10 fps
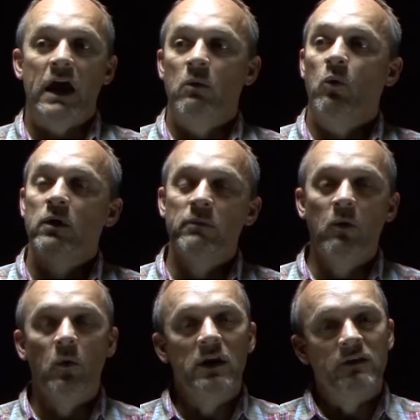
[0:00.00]
And one by
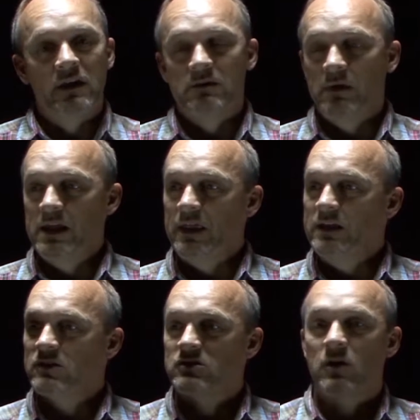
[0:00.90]
one at the end of the meeting, they
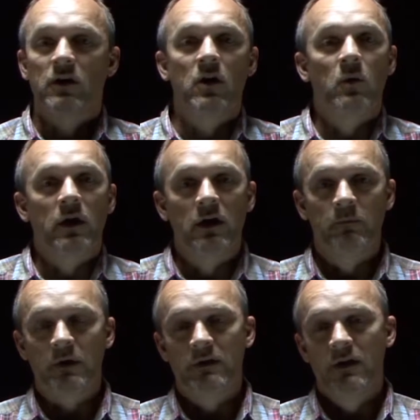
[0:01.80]
just started going
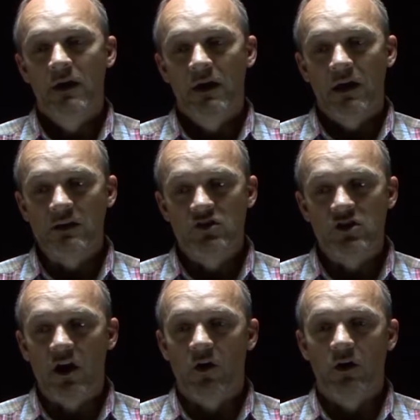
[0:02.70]
up and
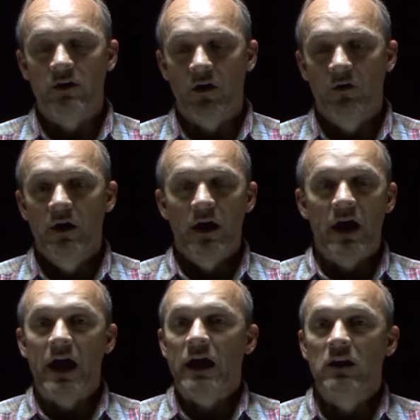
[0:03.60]
sharing,
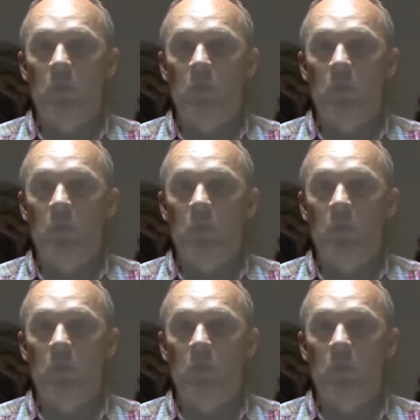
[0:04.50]
I had